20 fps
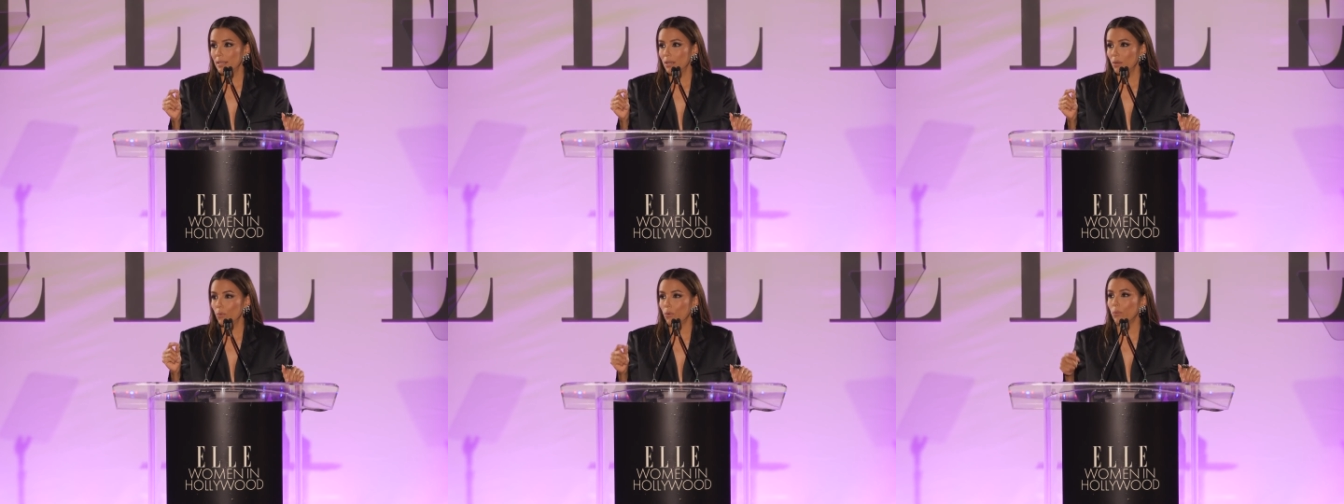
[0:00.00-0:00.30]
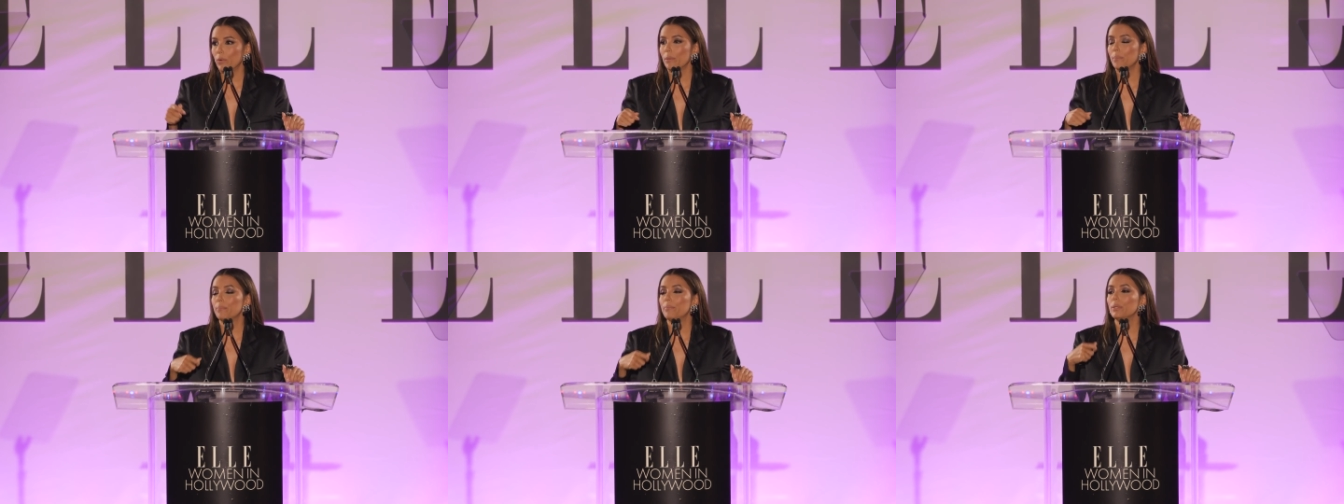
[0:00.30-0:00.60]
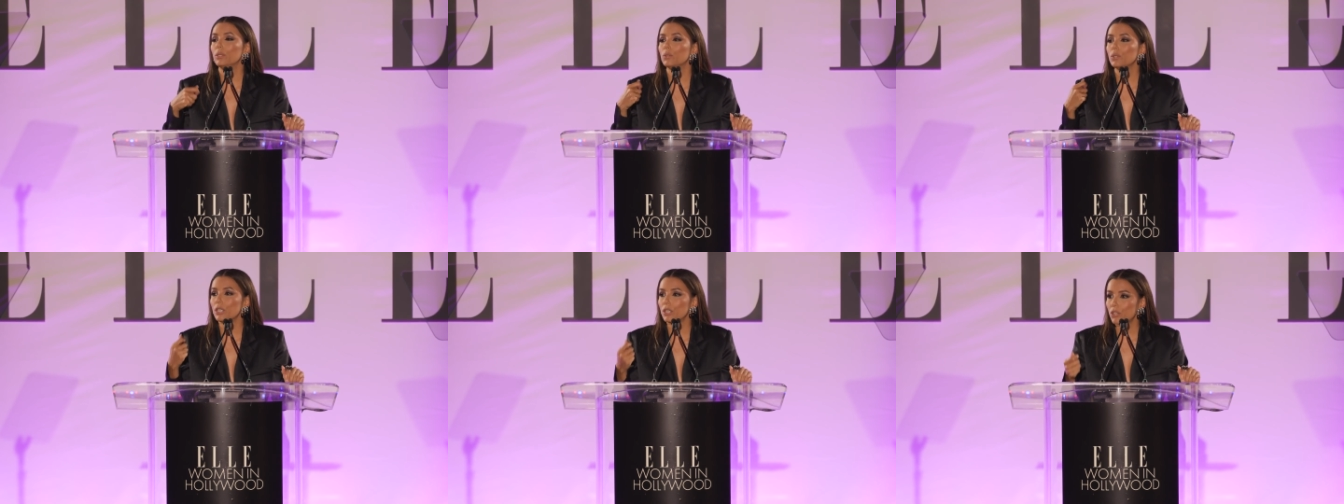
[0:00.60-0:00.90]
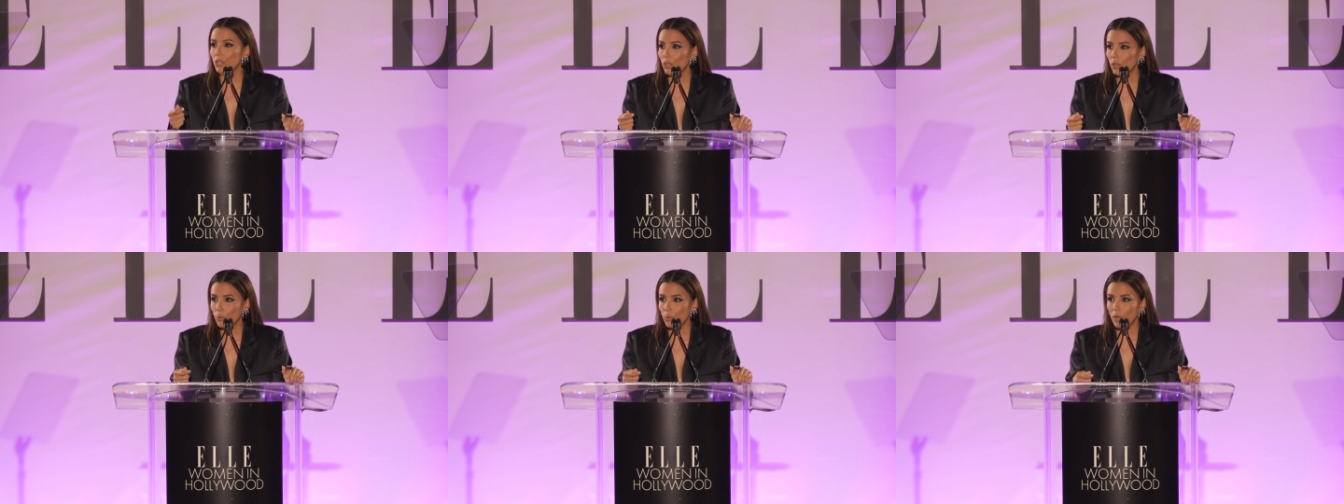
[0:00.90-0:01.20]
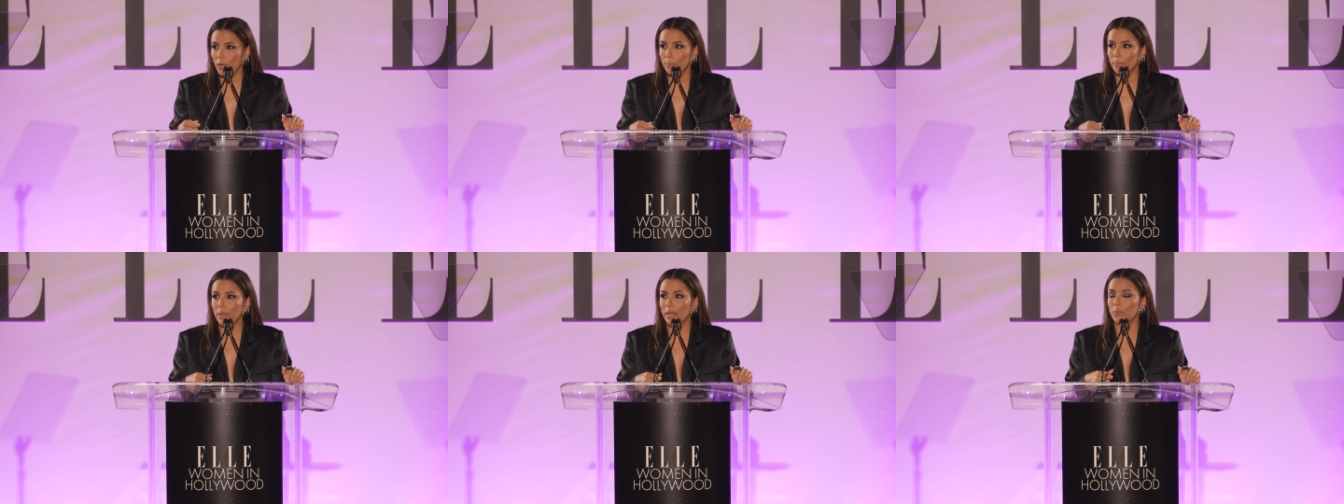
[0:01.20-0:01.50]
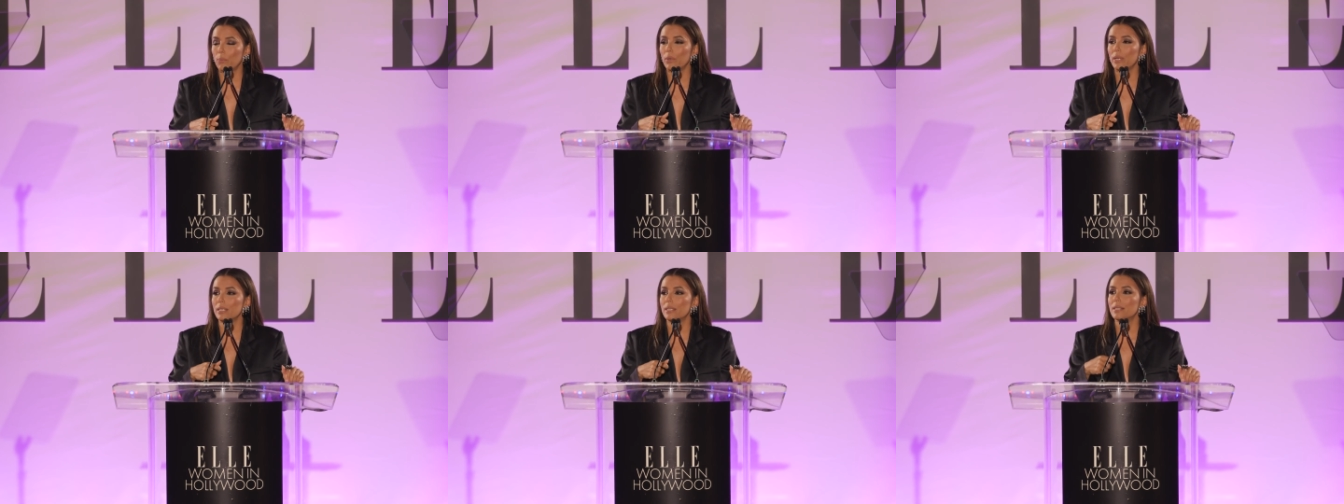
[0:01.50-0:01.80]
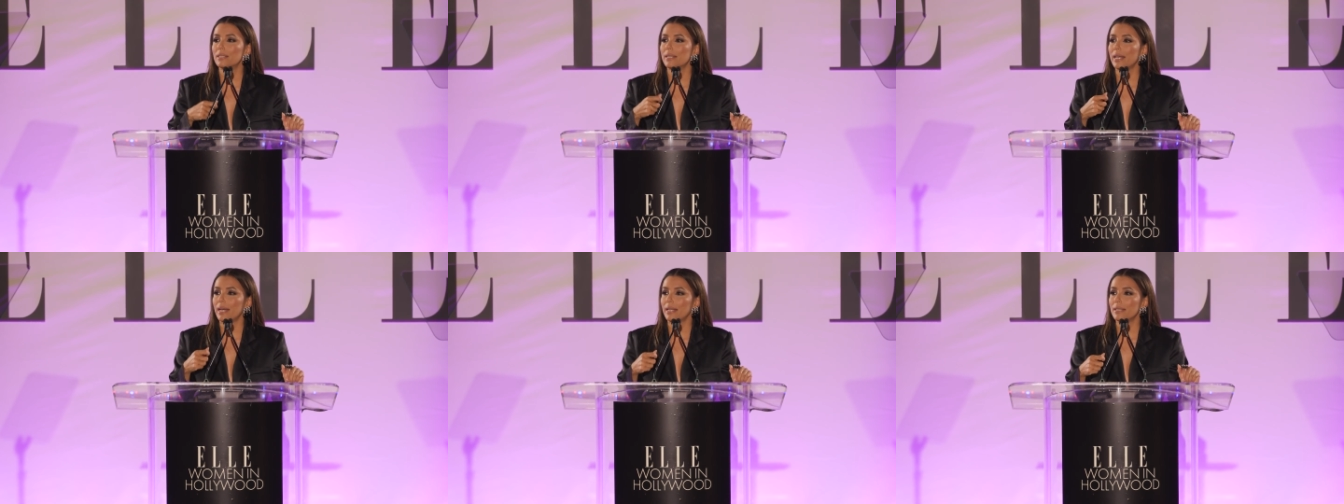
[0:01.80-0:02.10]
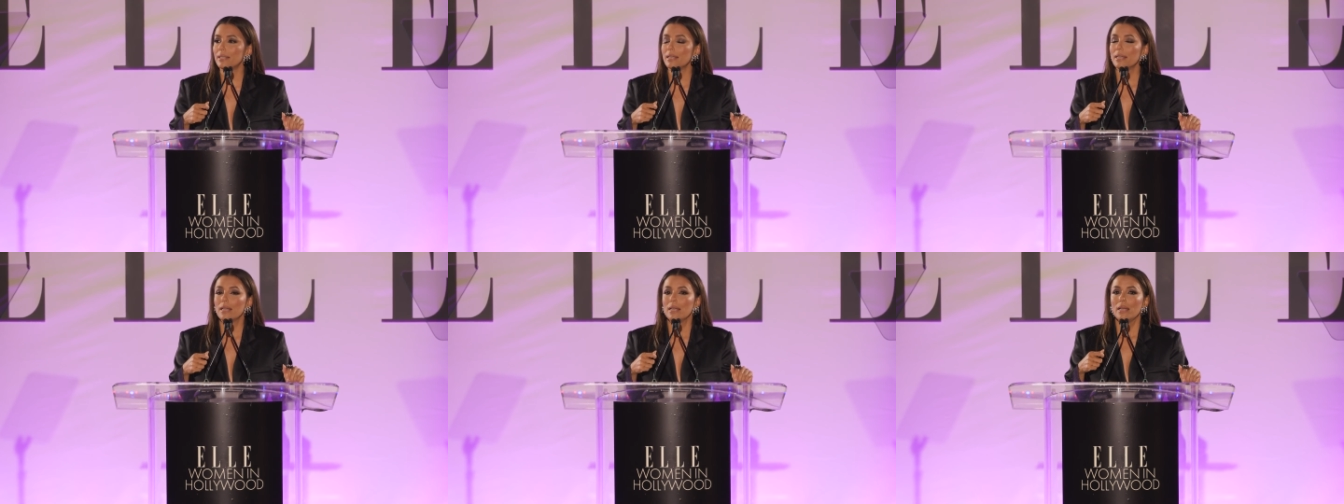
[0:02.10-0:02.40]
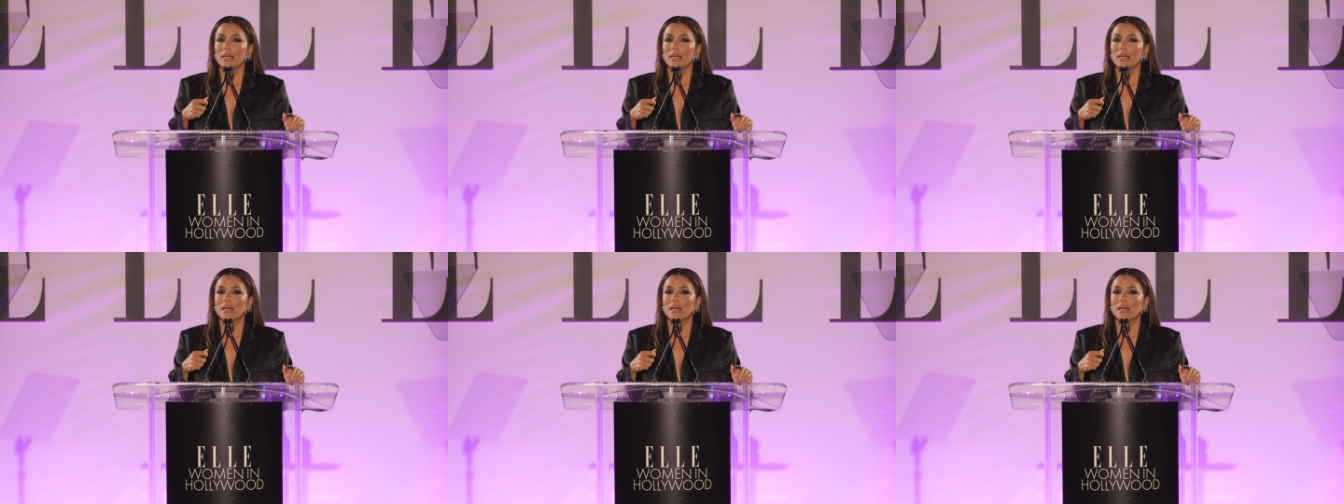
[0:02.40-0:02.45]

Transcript: when we build each other up and we set